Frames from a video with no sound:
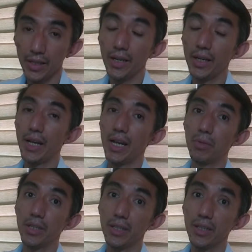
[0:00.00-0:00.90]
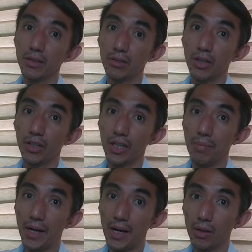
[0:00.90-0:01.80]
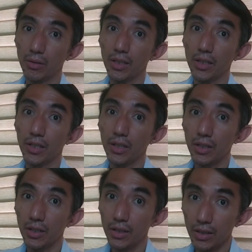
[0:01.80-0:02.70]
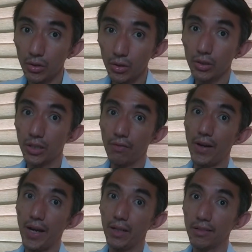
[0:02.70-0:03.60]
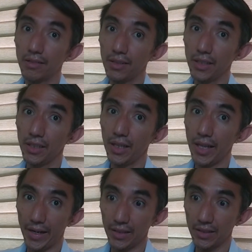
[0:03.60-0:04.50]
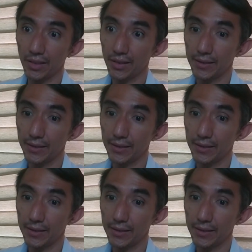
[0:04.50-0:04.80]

And I'm here to talk about ultraviolet C light.